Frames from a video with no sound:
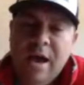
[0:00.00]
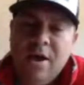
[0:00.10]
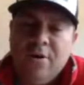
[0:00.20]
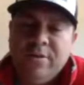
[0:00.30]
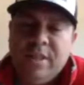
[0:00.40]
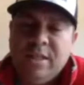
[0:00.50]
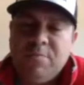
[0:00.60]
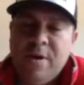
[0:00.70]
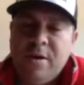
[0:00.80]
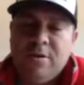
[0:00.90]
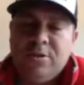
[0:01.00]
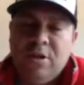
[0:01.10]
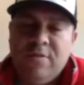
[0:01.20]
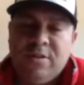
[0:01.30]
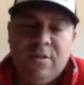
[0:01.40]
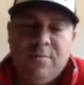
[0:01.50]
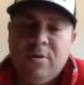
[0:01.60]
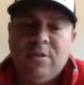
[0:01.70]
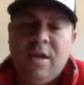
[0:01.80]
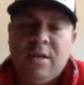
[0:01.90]
out, These men are servants of
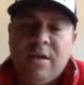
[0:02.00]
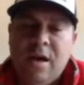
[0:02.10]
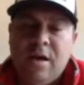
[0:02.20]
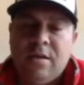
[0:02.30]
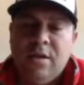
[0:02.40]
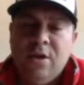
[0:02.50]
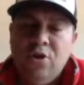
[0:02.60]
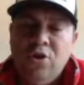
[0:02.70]
the Most High God,